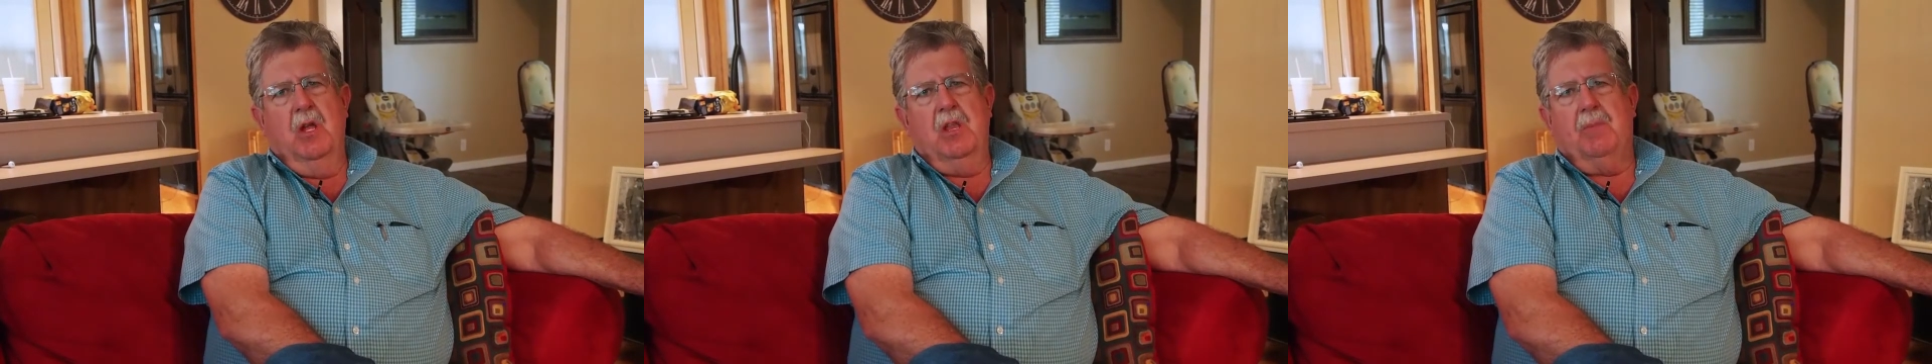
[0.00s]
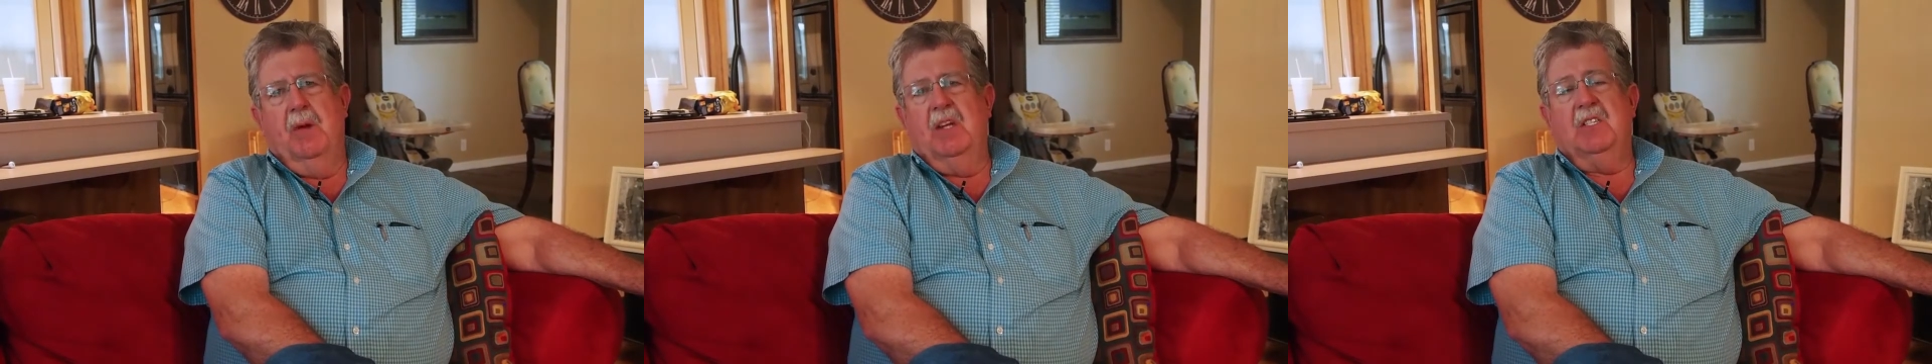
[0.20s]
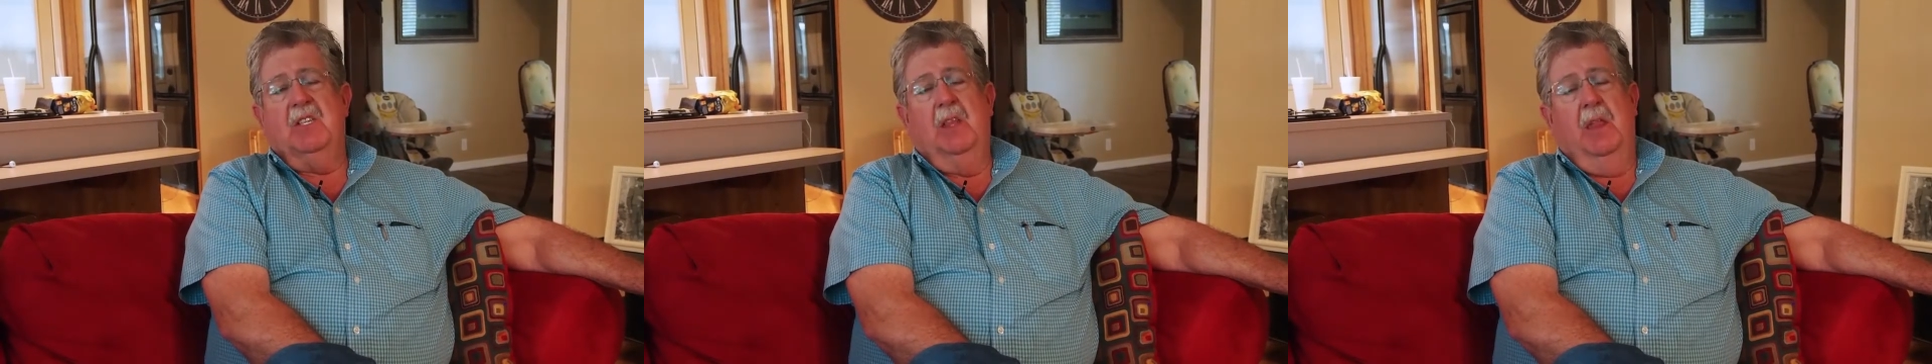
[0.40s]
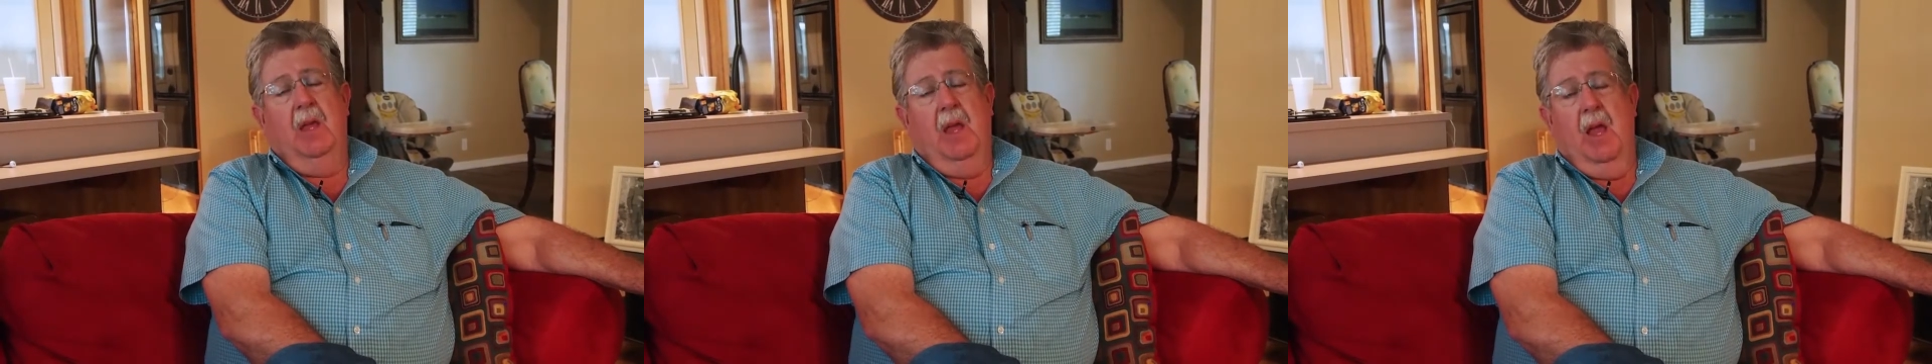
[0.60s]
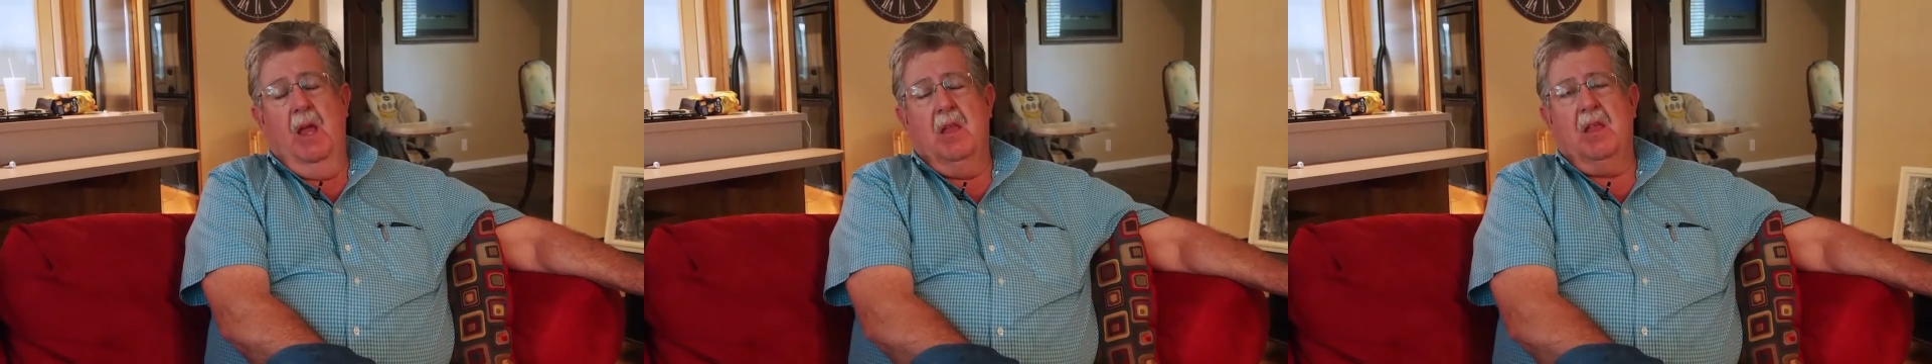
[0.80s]
especially the
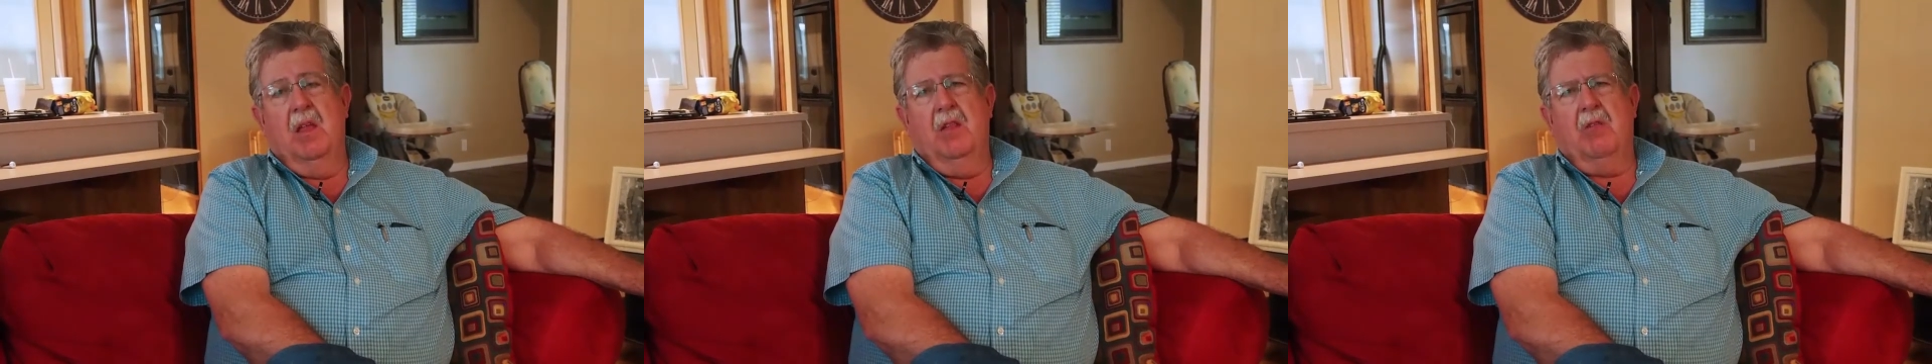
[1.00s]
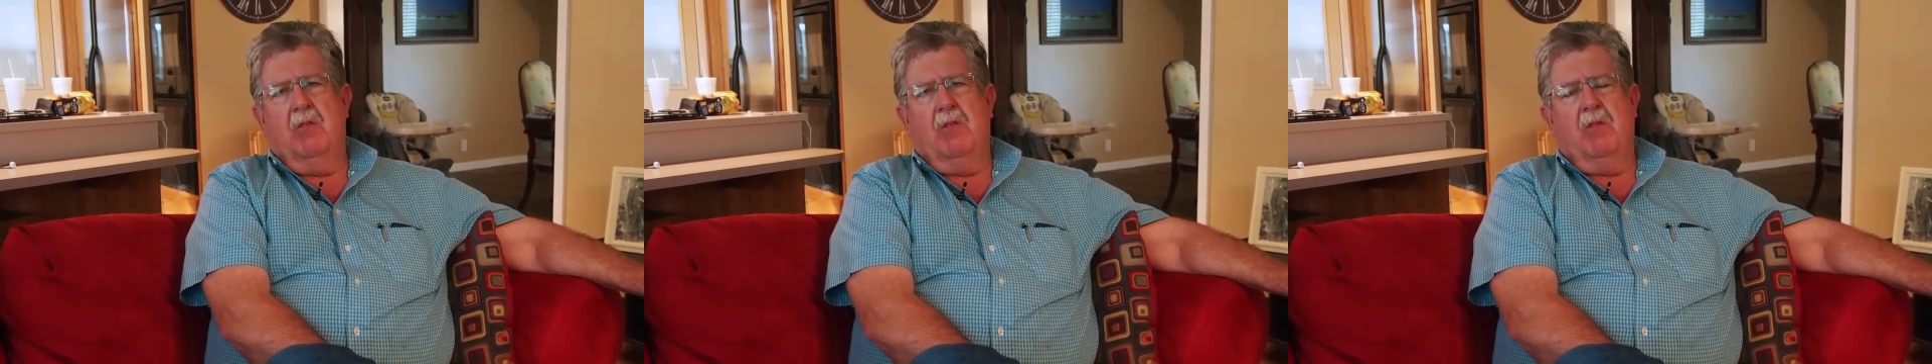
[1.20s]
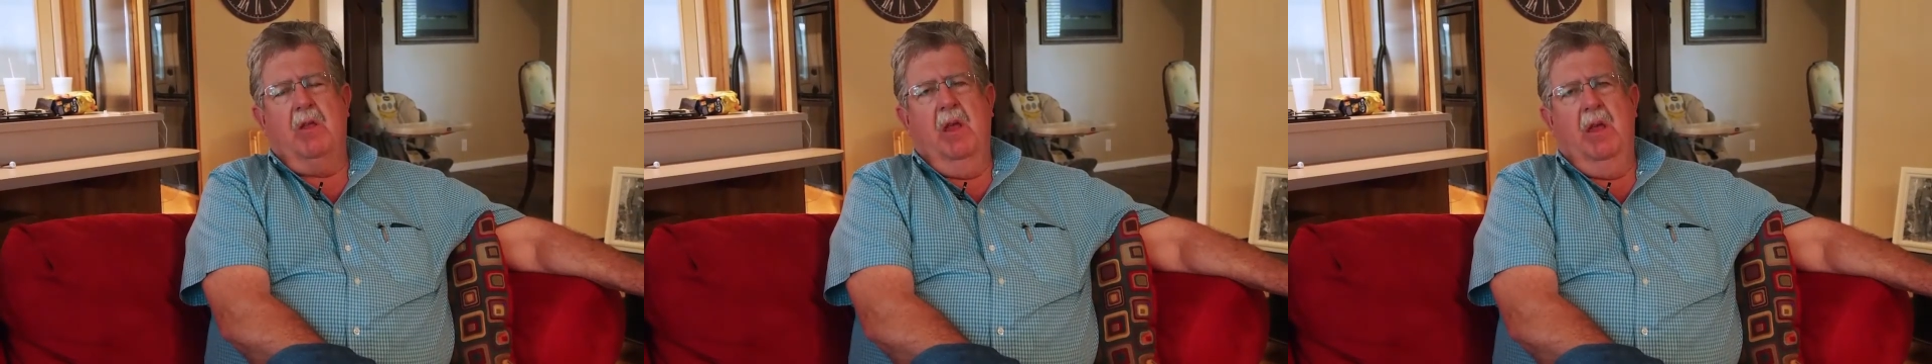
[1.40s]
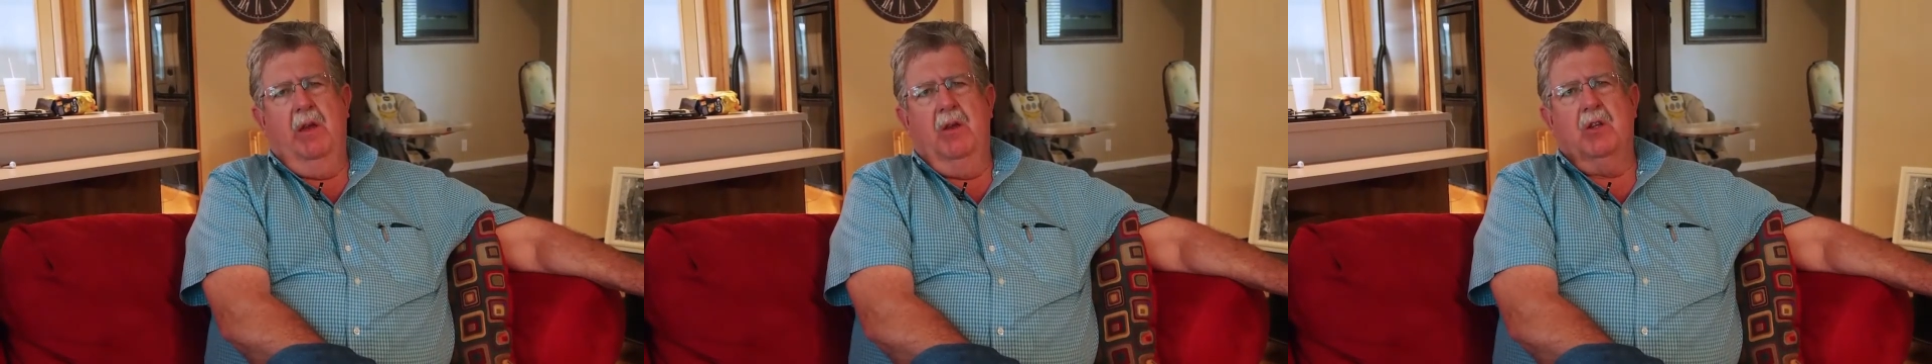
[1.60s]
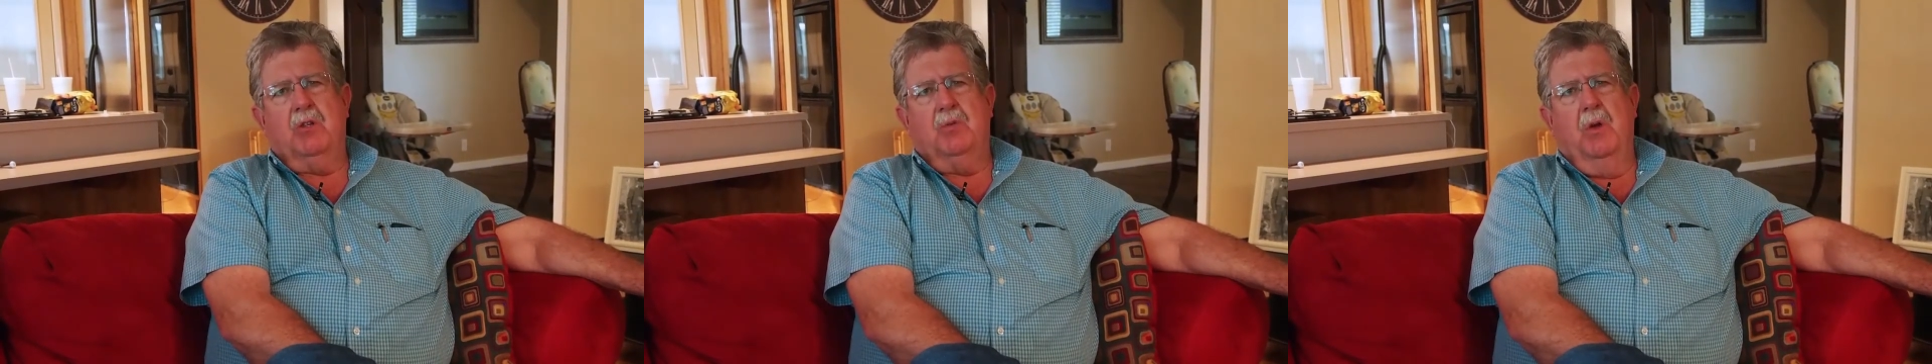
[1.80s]
gas
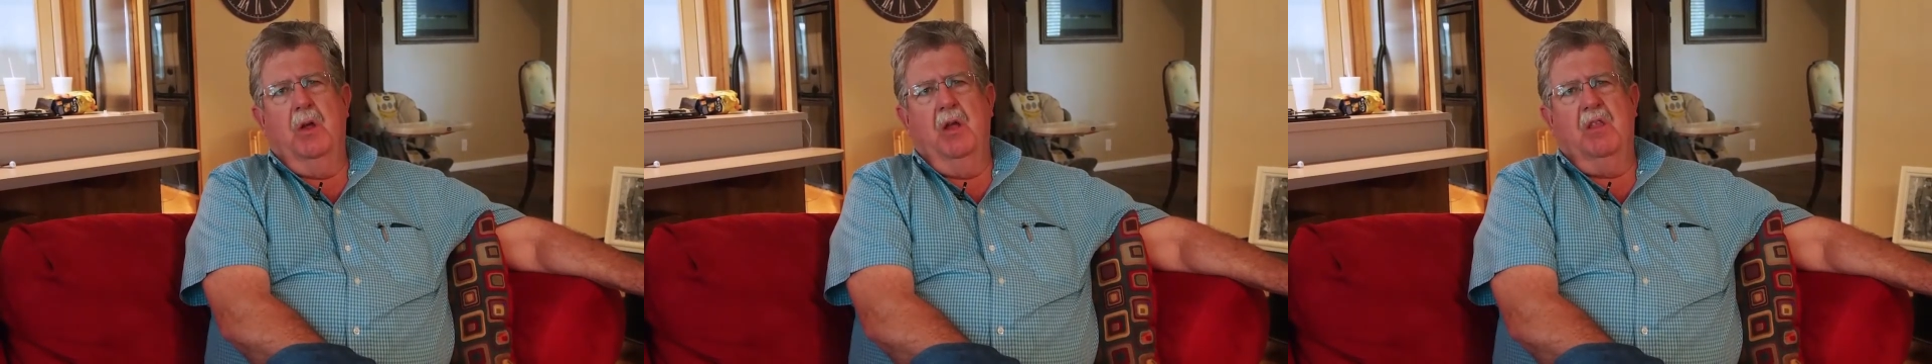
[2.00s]
industry,